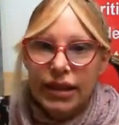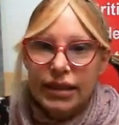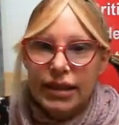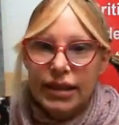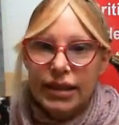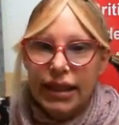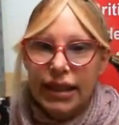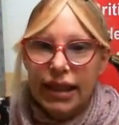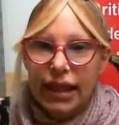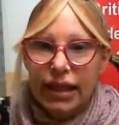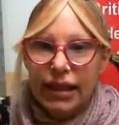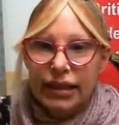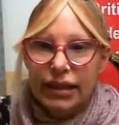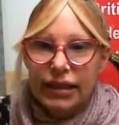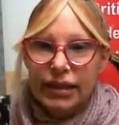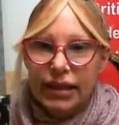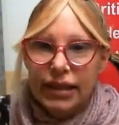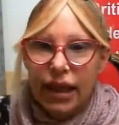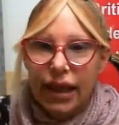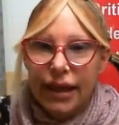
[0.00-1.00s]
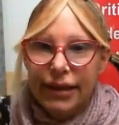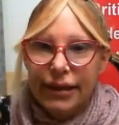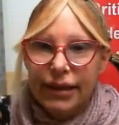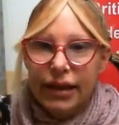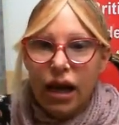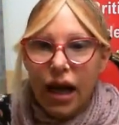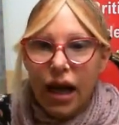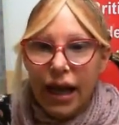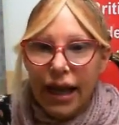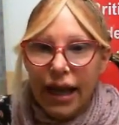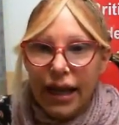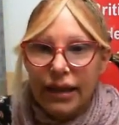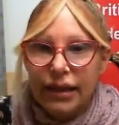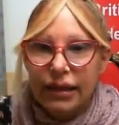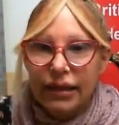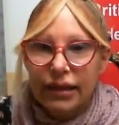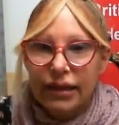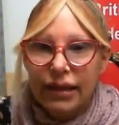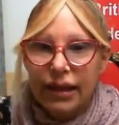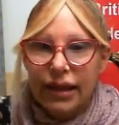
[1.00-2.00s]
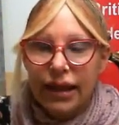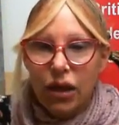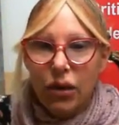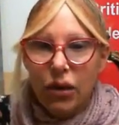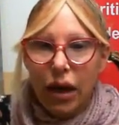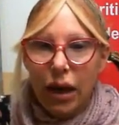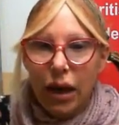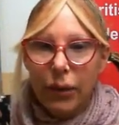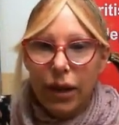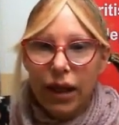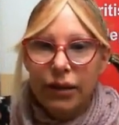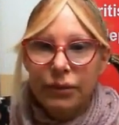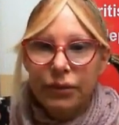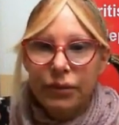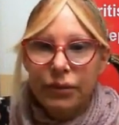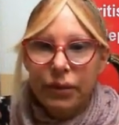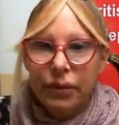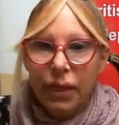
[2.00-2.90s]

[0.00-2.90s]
to get a 9 in grammar,